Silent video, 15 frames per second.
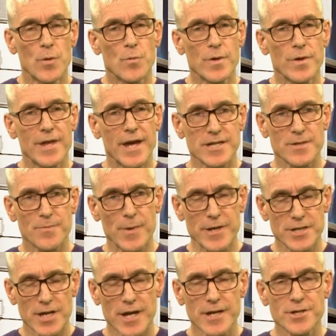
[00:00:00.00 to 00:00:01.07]
but with the
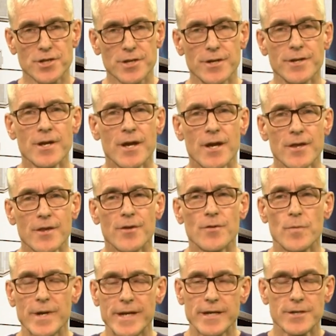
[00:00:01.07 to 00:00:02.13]
expectation
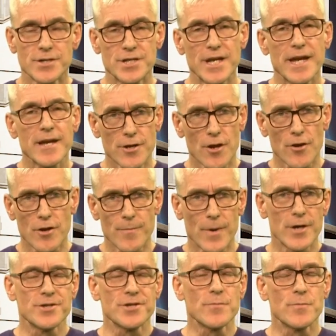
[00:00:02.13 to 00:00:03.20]
that we can
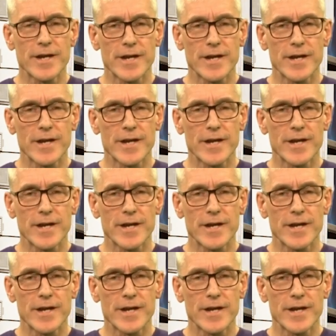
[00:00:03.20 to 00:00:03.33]
de-anonymise them,